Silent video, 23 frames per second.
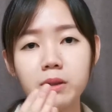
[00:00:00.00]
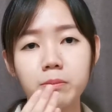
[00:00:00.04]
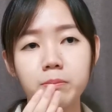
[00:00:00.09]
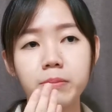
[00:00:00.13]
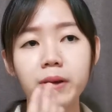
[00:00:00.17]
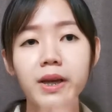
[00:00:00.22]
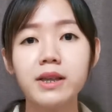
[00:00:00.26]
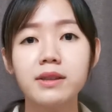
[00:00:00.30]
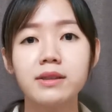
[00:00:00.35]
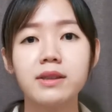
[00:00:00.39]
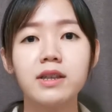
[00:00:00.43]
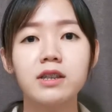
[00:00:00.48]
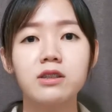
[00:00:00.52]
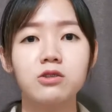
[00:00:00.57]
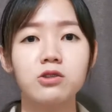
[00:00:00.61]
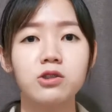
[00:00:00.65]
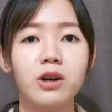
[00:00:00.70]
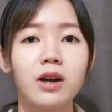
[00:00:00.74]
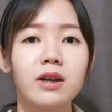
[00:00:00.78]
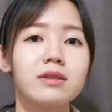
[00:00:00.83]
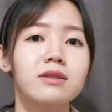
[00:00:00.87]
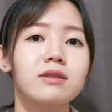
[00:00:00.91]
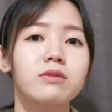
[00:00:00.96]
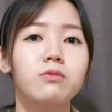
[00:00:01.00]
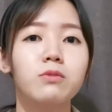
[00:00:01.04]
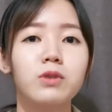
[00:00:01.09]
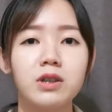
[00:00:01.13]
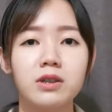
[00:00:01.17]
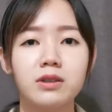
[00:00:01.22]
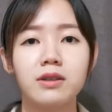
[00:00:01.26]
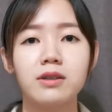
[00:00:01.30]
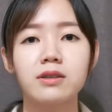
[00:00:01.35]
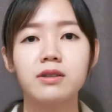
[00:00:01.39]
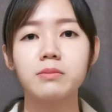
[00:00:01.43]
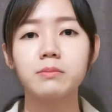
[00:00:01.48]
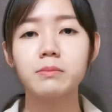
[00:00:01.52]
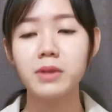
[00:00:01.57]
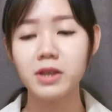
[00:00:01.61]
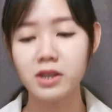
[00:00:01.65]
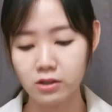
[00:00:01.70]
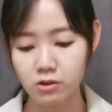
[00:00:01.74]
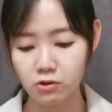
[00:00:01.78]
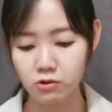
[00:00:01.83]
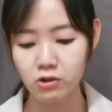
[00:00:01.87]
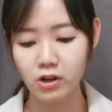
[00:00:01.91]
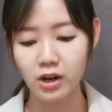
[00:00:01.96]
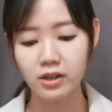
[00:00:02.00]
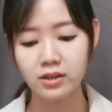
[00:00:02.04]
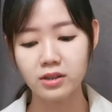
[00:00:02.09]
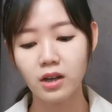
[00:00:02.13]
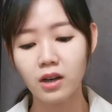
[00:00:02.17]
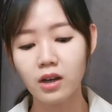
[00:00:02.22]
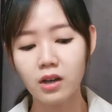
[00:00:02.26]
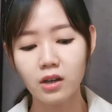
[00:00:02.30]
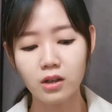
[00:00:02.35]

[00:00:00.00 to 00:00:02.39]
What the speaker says: basic trust versus mistrust.